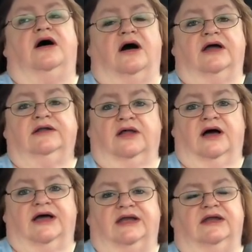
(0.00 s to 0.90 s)

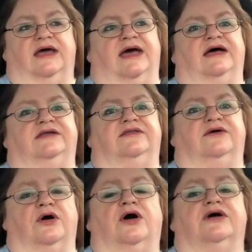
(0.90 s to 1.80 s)
online at
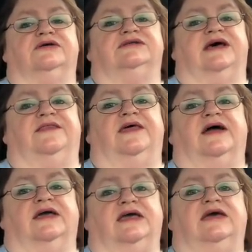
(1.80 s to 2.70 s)
the cars at
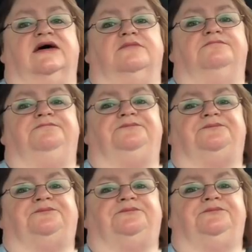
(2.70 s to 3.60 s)
that Kia
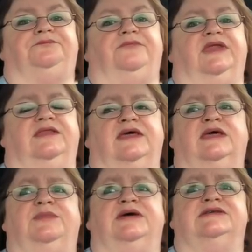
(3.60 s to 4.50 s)

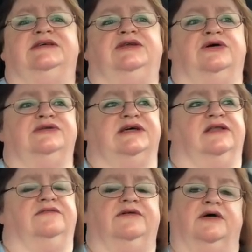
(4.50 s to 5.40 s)
thingy because he knows I
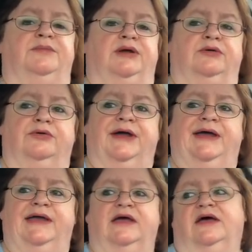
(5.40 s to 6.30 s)
love gunmetal
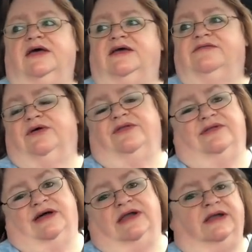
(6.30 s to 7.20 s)
gray, even though
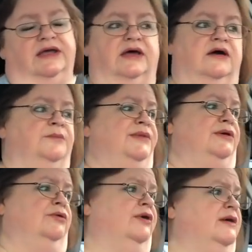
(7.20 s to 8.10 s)
I didn't get
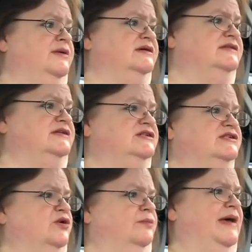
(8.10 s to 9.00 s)
gunmetal gray because they just
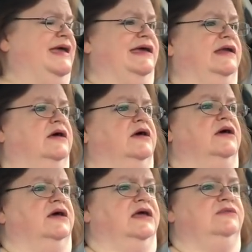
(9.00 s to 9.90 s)
don't make it.
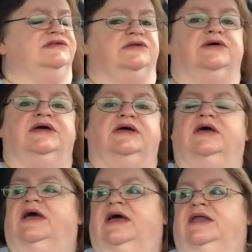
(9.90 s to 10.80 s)
He was looking
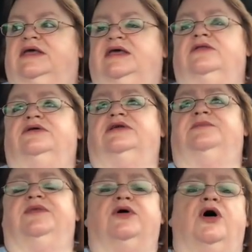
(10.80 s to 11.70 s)
and he looked
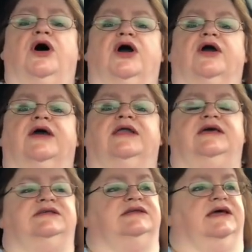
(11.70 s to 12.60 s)
up the car and
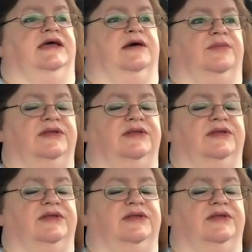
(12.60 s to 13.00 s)
he said, I can't